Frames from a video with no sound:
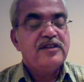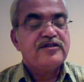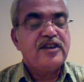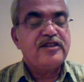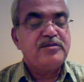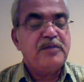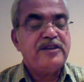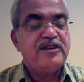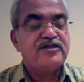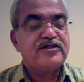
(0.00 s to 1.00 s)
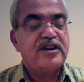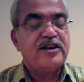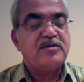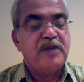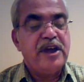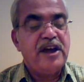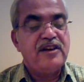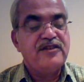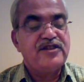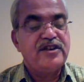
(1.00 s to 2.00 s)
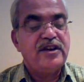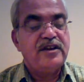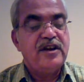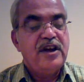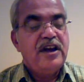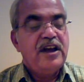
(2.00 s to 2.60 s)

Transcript: such magistrate may consider